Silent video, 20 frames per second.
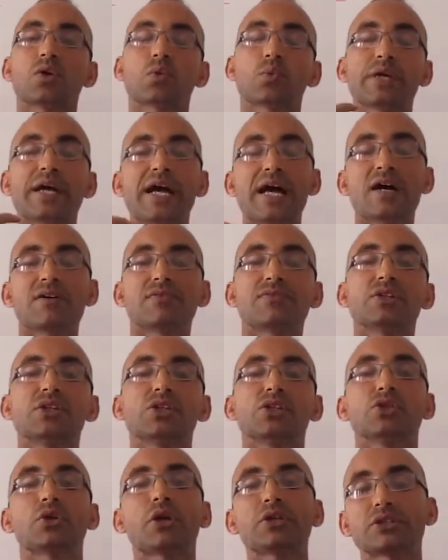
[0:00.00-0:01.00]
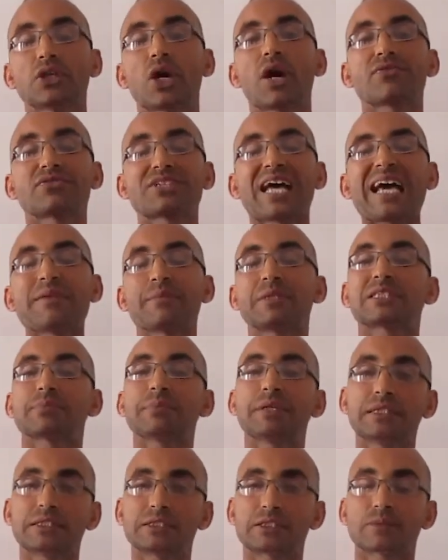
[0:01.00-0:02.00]
We have unity of time. It
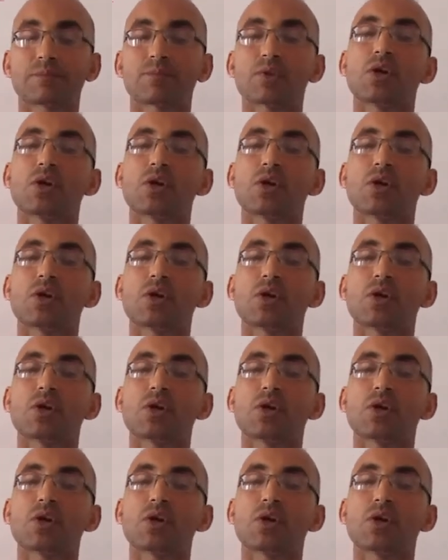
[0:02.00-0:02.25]
means